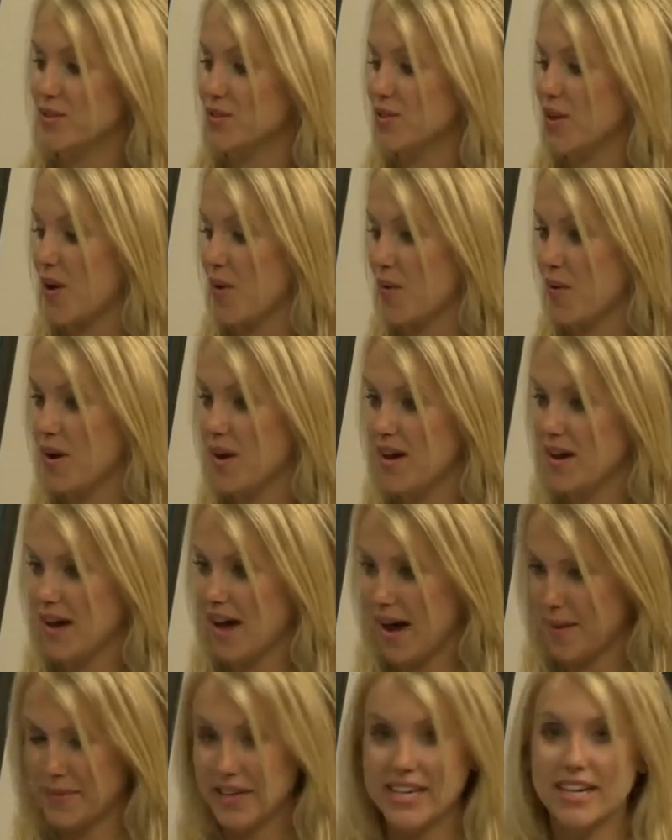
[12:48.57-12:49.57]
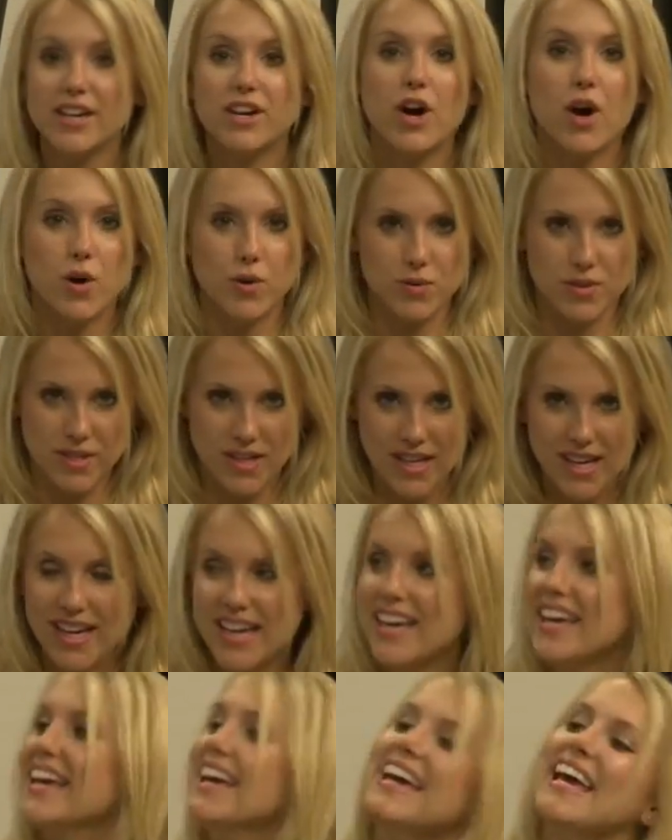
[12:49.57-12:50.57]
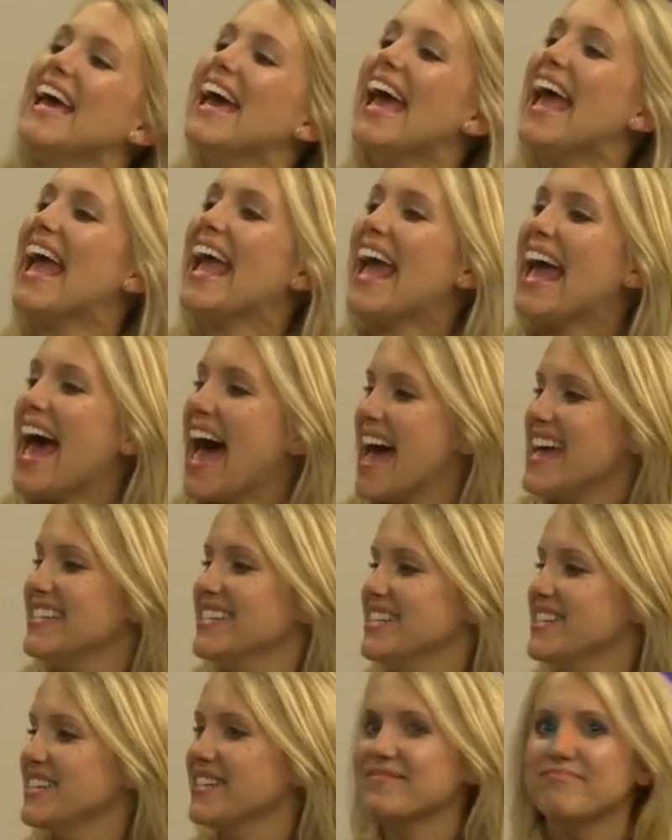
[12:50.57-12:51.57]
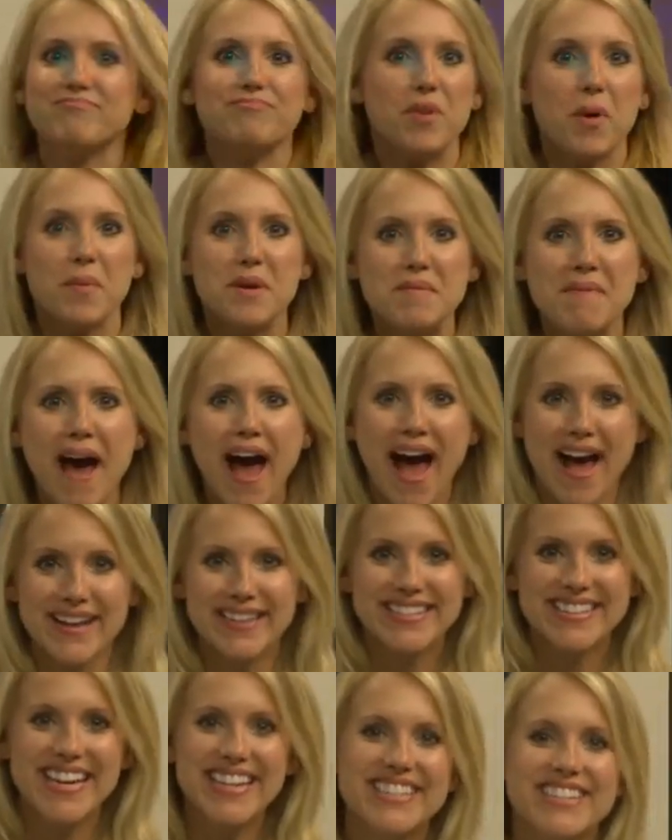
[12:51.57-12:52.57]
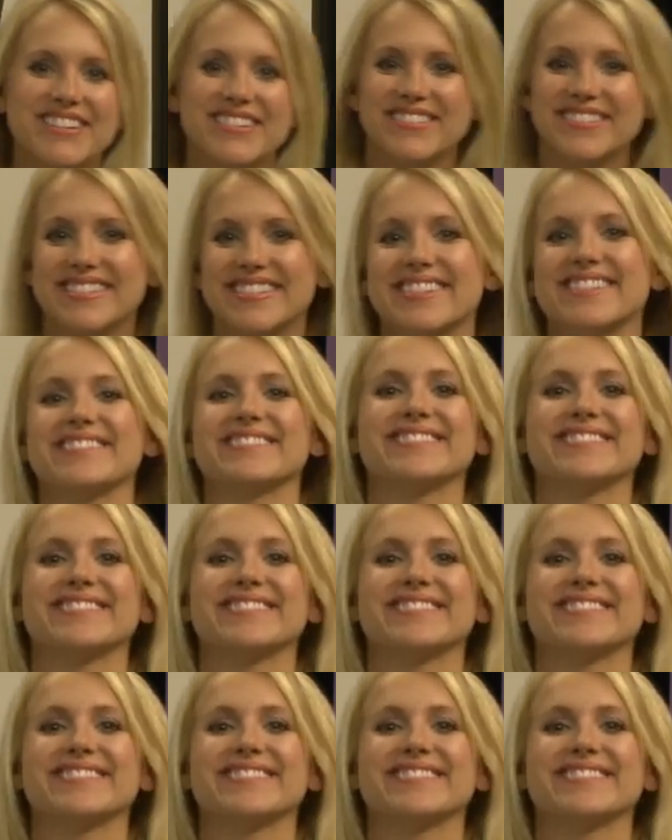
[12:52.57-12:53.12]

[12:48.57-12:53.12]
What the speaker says: So I'm going to get cozy, and we'll be back. Stay tuned.